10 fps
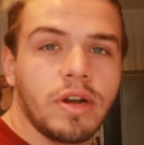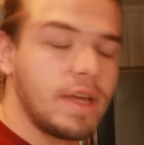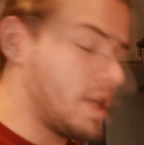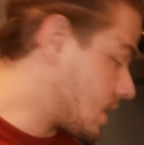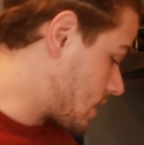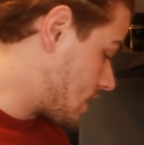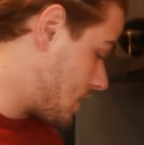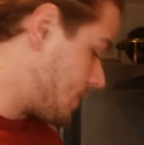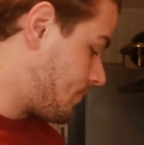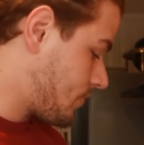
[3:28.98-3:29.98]
going to eat
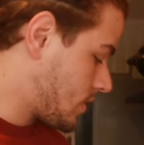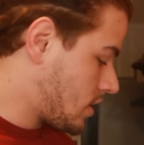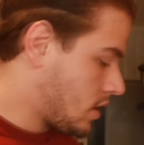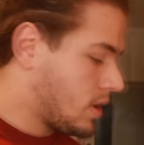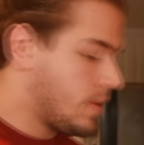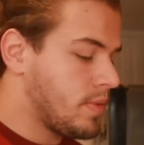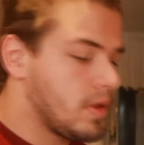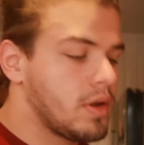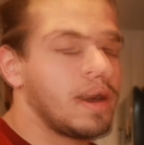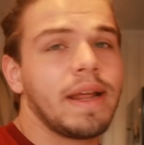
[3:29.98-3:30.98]
again.
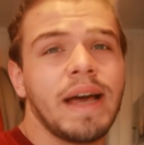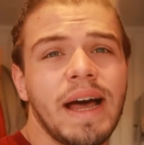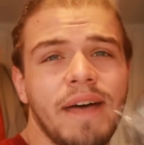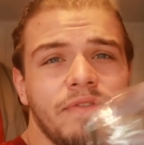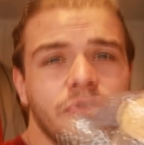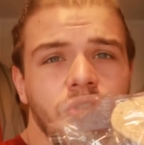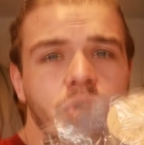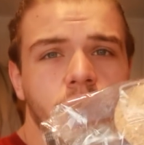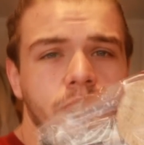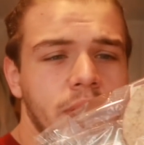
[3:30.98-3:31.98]
Going to have
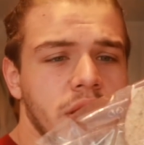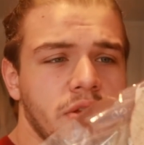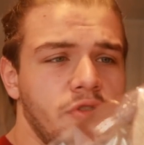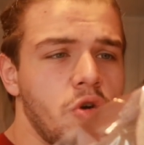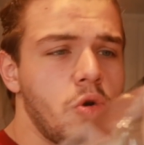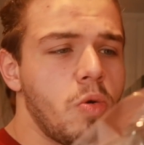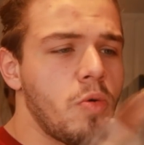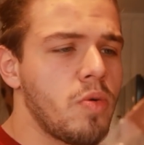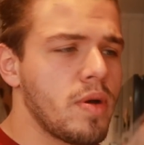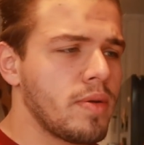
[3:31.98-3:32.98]
2 bits of
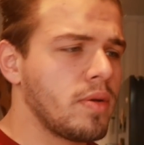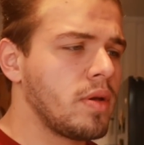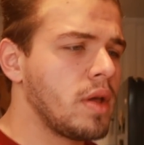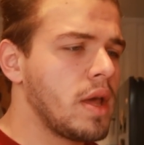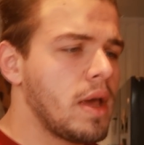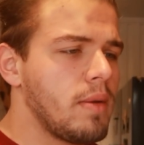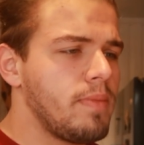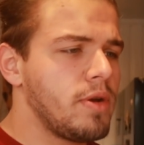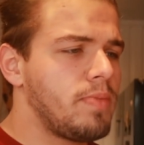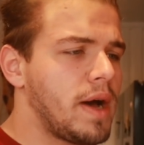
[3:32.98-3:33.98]
whole
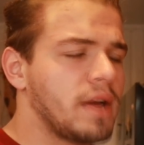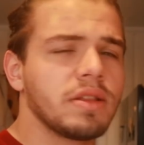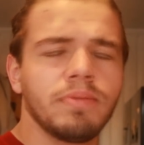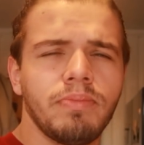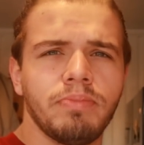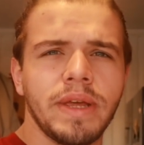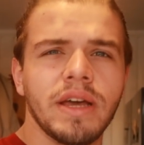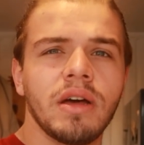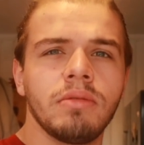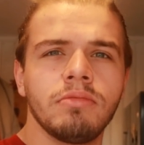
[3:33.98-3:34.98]
meal
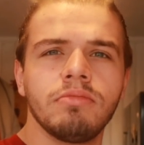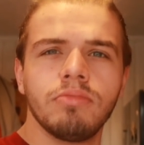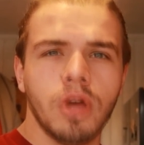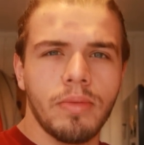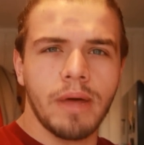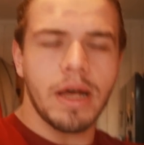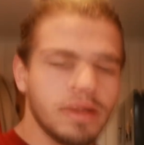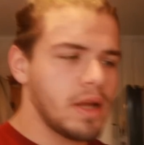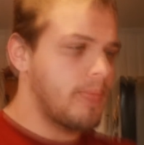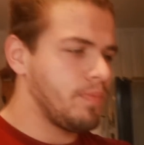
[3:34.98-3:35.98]
pita, not
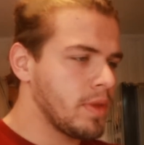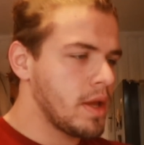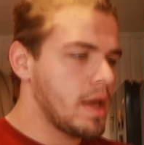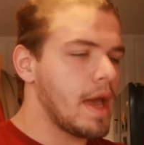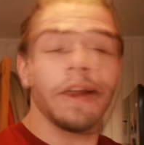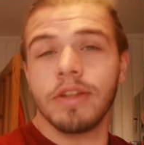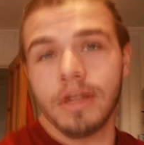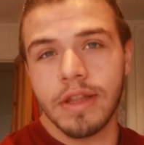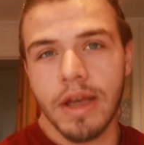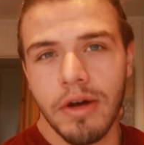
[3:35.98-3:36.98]
pasta. As you
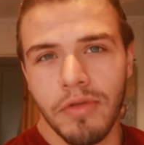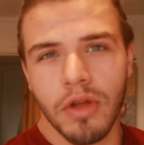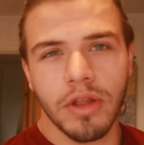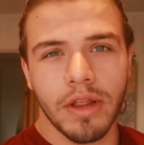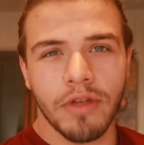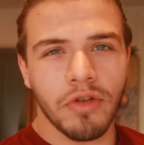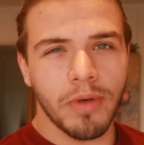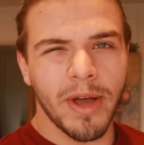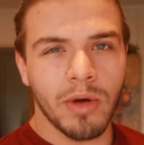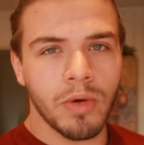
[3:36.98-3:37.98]
can tell, I've not done this
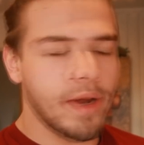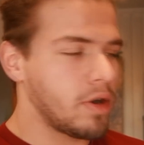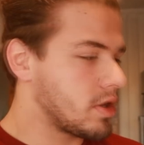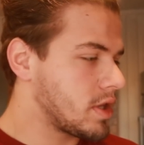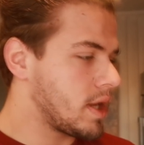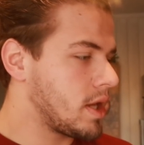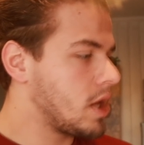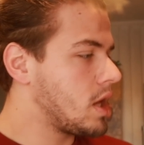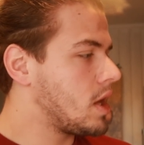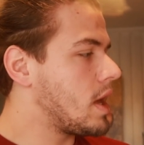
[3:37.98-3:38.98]
for a while, quite rusty.
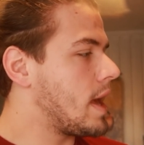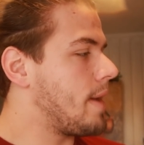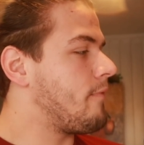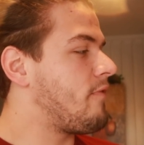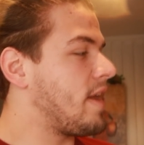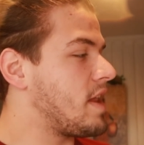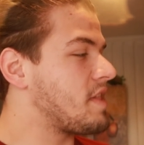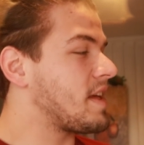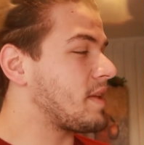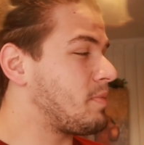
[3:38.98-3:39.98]

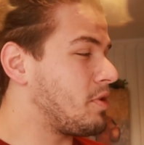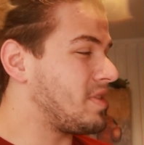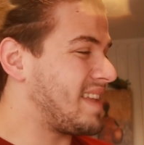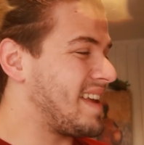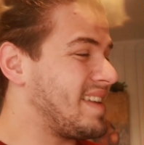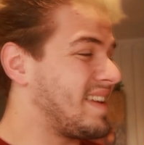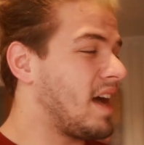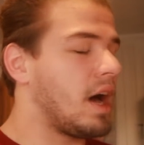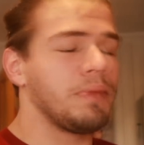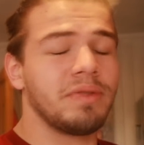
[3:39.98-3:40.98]
36.9
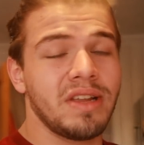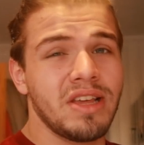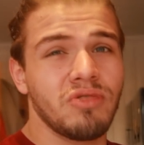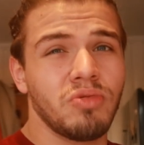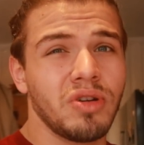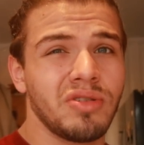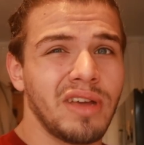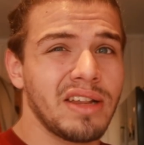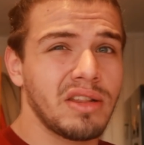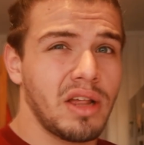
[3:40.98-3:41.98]
carbs each one,
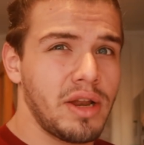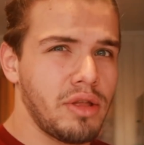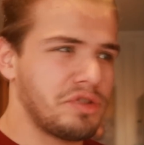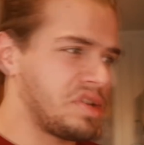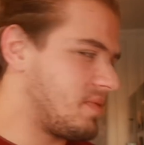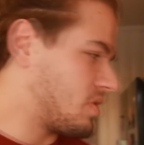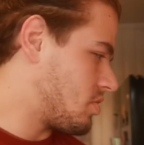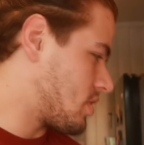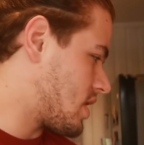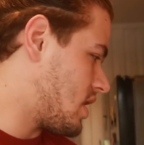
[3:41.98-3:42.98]
so that's another
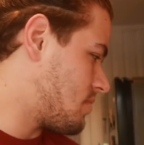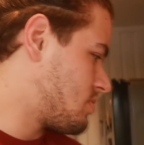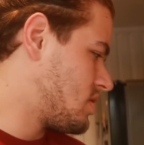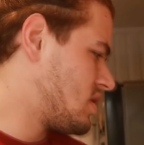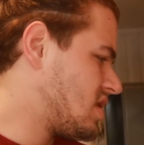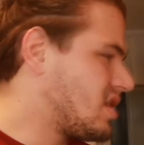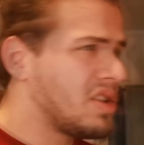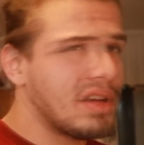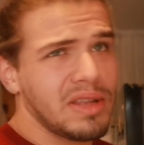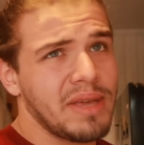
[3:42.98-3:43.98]
72
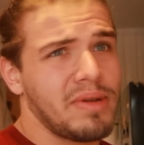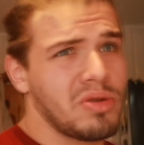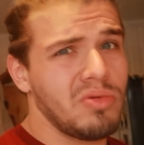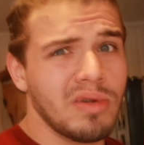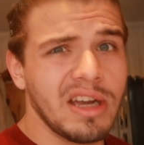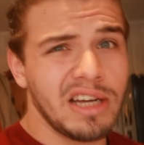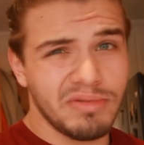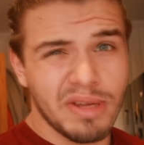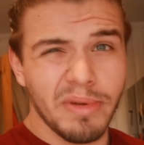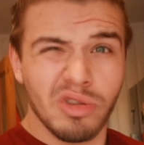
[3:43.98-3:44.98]
carbs. That'll take my total
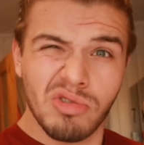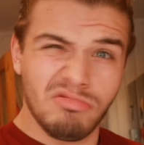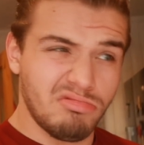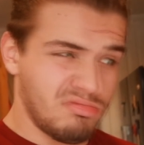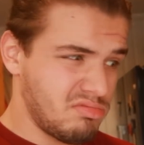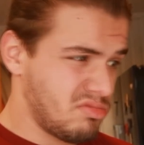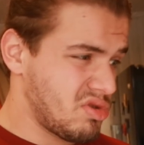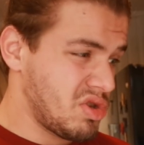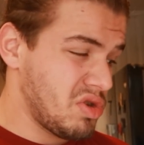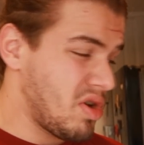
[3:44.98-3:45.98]
carbs about
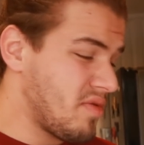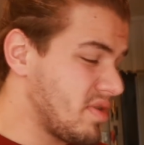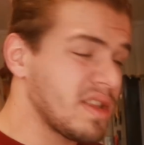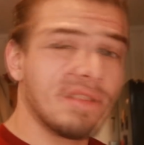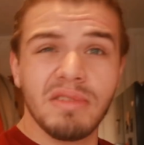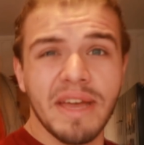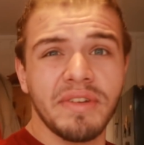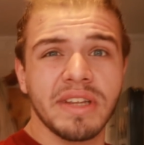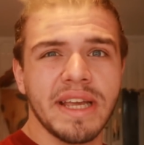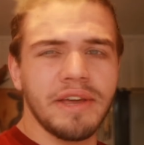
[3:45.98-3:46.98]
200,
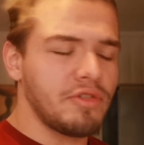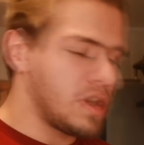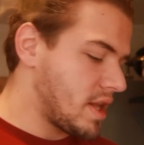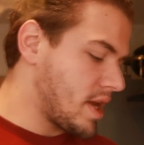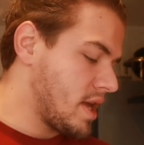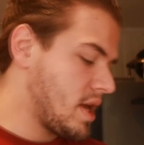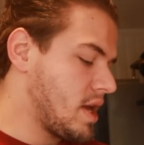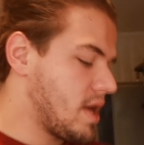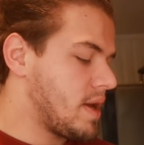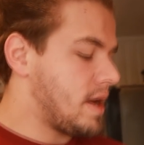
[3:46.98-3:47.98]
give or take, for the day.
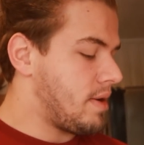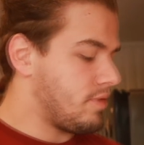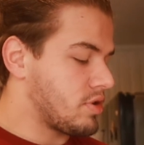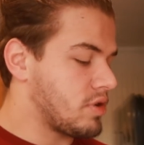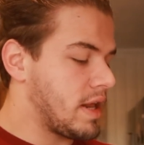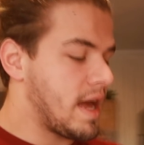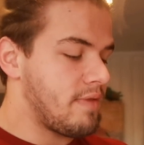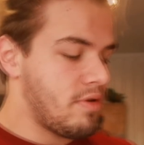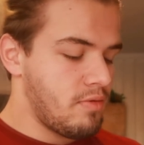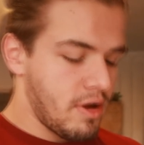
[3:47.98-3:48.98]
And we're just going to
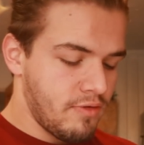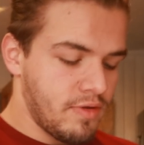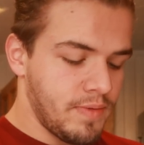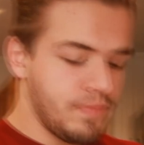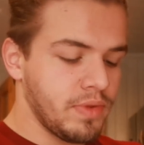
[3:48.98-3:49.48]
have it with